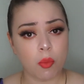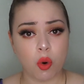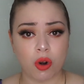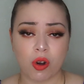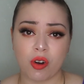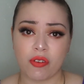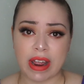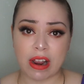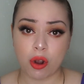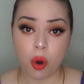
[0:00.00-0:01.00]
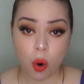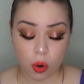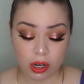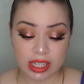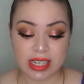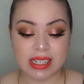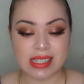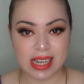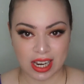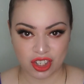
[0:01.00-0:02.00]
more of a
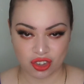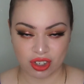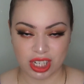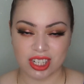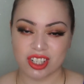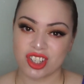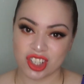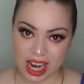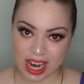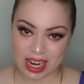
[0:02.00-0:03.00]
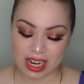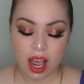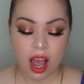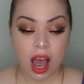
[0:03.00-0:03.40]
corally tangerine shade.